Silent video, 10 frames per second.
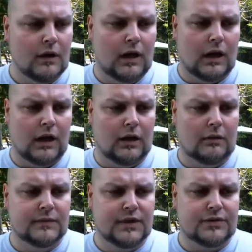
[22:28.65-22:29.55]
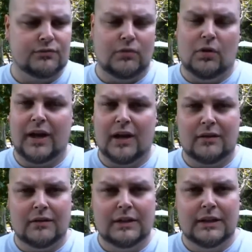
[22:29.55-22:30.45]
Um, the throat hit
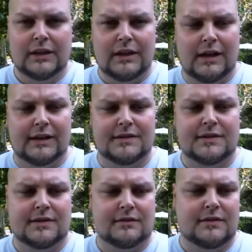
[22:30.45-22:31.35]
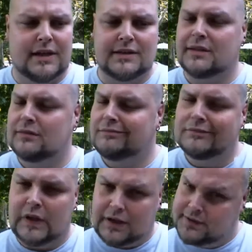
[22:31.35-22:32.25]
is decent.
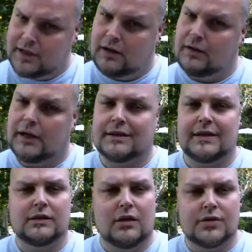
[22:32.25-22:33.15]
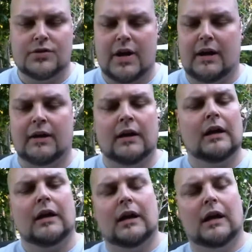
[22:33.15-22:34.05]
Like I said, I got to take a longer drag.
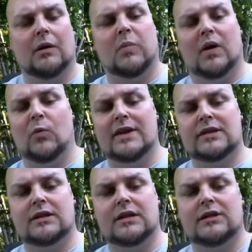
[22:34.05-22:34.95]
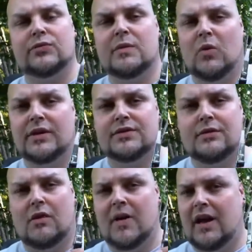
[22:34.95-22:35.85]
Uh, but with the 3.2
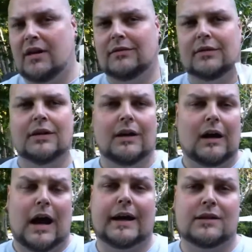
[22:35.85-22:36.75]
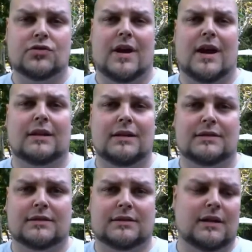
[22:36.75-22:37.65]
ohm head, I can drag
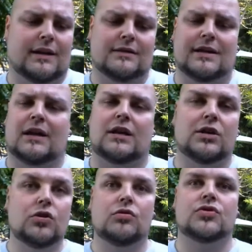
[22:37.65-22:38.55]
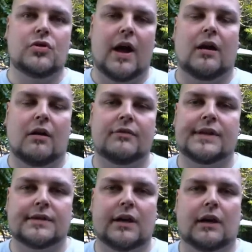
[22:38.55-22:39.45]
this. I can take a huge drag off of
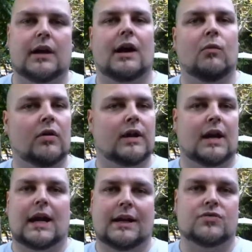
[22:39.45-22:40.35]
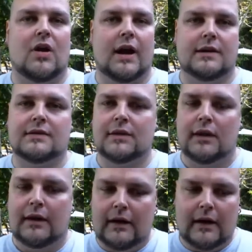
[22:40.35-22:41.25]
this thing, and I won't get any dryness,
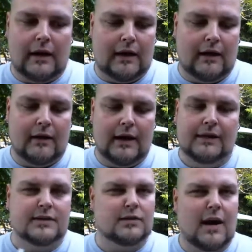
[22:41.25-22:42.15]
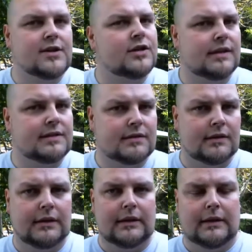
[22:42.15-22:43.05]
uh, any scratchiness.
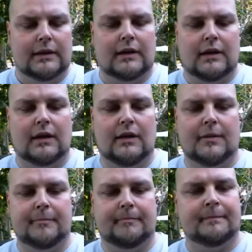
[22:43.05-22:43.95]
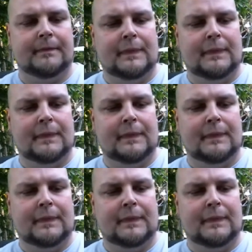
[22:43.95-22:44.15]
Um,